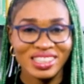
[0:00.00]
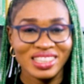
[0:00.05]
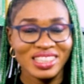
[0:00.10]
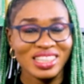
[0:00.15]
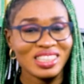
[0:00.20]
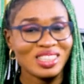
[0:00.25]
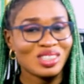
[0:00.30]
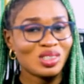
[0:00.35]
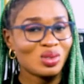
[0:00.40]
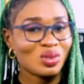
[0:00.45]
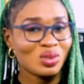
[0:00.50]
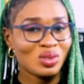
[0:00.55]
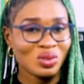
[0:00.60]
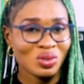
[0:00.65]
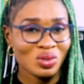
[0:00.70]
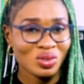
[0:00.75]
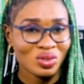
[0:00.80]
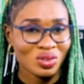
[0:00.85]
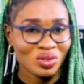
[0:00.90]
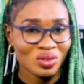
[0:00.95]
get to
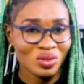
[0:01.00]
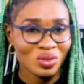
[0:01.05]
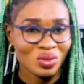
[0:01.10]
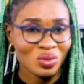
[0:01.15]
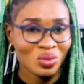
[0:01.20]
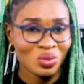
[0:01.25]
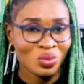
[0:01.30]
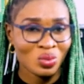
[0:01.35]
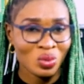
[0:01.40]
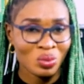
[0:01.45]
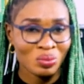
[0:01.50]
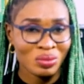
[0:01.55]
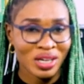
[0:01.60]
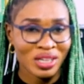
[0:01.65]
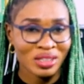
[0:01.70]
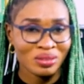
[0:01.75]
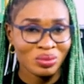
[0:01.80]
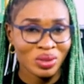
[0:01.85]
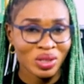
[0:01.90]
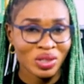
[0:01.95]
the
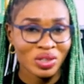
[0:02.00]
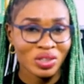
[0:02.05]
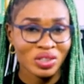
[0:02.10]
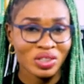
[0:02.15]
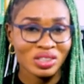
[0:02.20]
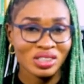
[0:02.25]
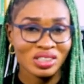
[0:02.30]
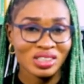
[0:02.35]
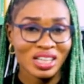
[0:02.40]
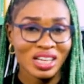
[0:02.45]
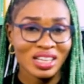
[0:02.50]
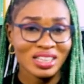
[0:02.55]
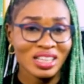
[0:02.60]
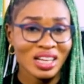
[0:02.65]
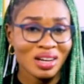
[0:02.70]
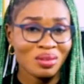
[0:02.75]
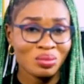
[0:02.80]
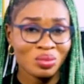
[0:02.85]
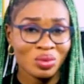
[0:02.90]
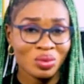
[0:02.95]
woman because at
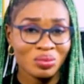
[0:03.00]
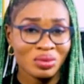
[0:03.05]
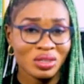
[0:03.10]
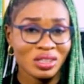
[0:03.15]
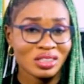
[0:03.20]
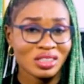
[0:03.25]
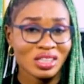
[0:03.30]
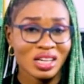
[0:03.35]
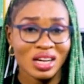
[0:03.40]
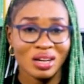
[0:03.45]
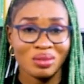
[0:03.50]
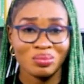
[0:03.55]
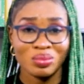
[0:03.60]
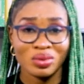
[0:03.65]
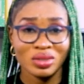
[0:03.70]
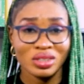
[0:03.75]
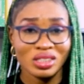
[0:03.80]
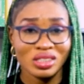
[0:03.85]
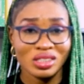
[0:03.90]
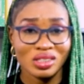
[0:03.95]
that moment her
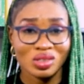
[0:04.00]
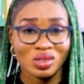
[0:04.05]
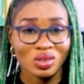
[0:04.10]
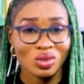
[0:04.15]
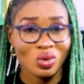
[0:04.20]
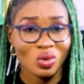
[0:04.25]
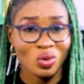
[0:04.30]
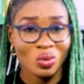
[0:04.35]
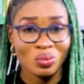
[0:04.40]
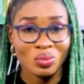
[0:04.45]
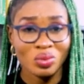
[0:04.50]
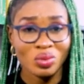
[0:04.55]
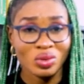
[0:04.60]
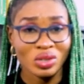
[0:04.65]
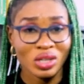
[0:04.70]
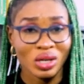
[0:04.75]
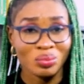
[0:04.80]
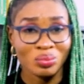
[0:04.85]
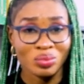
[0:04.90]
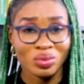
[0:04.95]
body is
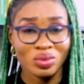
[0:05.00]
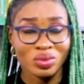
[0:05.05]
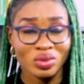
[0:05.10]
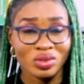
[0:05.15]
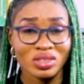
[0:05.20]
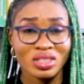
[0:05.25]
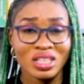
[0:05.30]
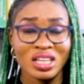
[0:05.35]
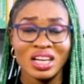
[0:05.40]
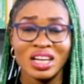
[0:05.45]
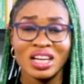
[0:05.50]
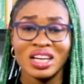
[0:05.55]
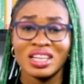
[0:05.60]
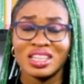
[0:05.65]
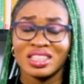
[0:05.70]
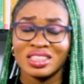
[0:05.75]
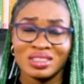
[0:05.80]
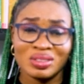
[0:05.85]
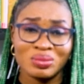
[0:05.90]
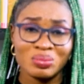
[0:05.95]
open and porous.
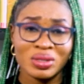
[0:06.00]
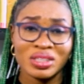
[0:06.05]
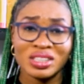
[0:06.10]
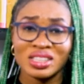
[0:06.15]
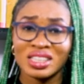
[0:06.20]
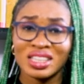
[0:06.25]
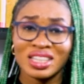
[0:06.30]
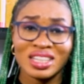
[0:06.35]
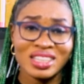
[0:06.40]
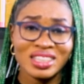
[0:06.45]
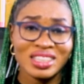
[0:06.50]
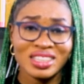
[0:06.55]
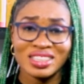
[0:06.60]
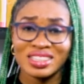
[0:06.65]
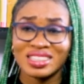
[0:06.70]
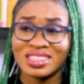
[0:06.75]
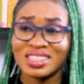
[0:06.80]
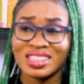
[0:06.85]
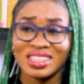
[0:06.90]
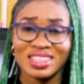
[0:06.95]
It's
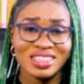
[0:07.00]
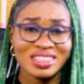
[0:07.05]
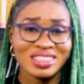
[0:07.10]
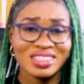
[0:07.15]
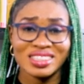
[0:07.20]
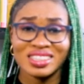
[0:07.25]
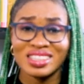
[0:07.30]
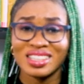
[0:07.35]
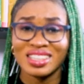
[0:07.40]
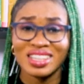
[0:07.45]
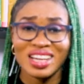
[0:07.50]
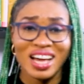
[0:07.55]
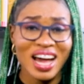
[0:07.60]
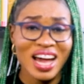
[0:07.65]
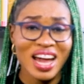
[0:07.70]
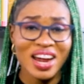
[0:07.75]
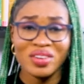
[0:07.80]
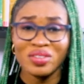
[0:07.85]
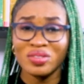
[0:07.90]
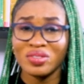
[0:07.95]
basically it's
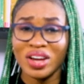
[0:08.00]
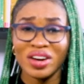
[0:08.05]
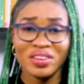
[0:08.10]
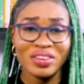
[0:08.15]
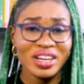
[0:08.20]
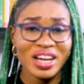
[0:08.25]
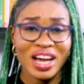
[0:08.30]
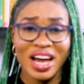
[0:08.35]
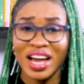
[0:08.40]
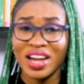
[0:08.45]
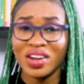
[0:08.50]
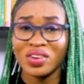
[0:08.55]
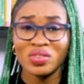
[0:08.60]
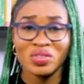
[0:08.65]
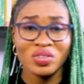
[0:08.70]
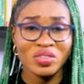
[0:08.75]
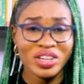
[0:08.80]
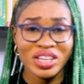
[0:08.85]
a very high